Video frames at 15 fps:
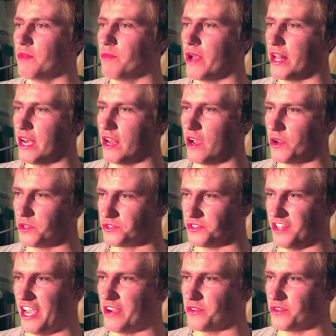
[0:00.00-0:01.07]
but I was
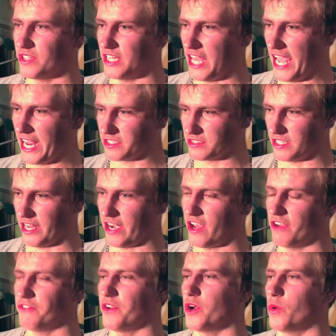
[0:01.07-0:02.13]
that relaxed and I
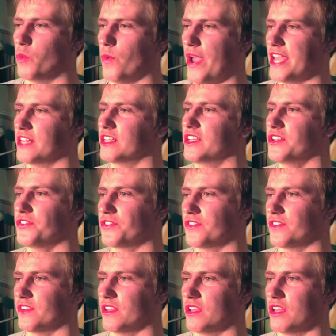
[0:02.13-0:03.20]
felt weightless,
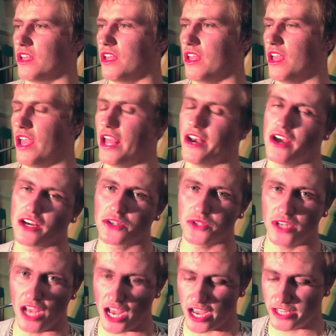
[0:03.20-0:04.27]
and I
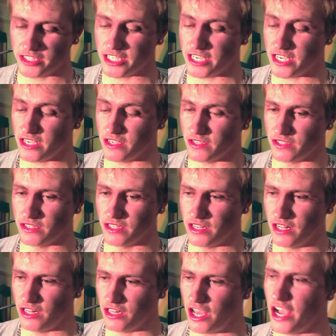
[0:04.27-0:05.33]
could hardly, like,
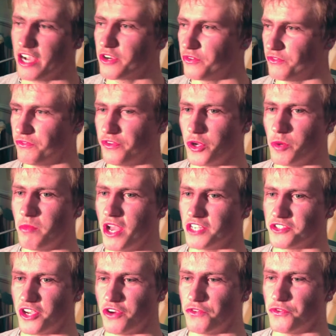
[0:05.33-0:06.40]
I couldn't feel
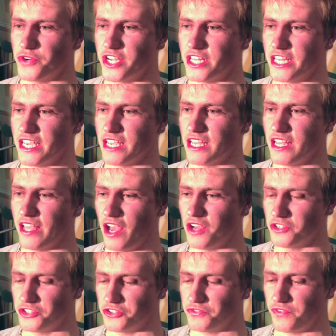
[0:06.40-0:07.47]
myself really.
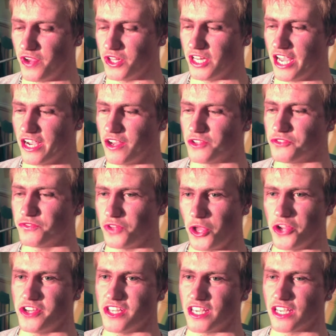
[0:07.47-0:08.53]
I just felt like I was
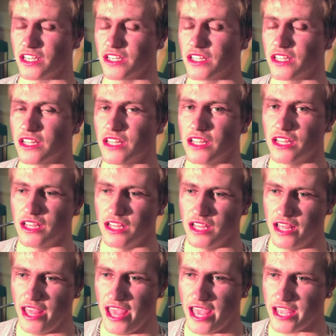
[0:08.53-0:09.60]
floating,
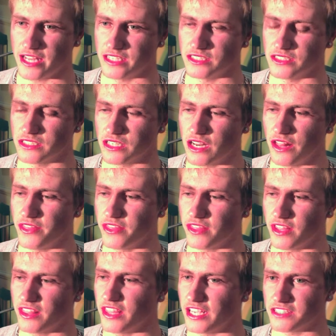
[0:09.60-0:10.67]
and
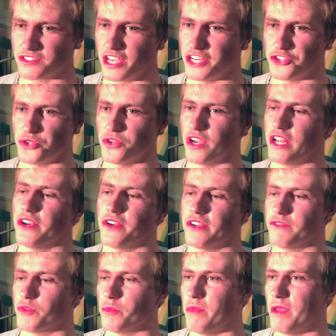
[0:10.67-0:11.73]
the things I do, I don't
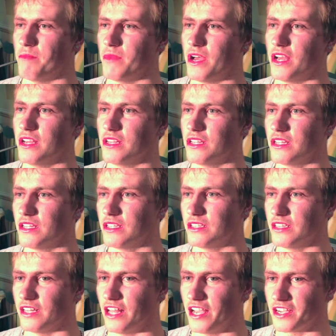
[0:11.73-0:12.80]
even remember.
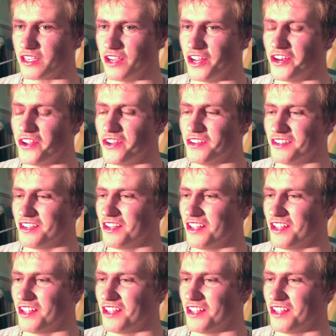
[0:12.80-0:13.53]
Like, I don't.